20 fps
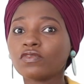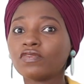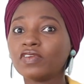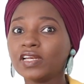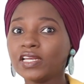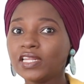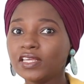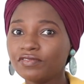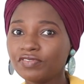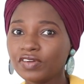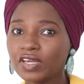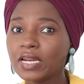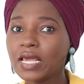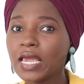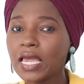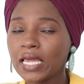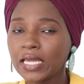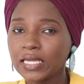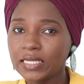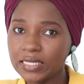of
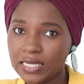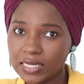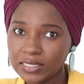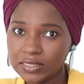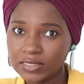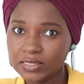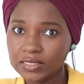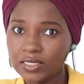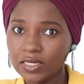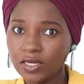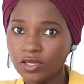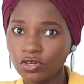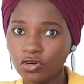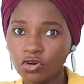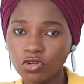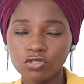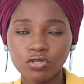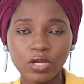living yesterday.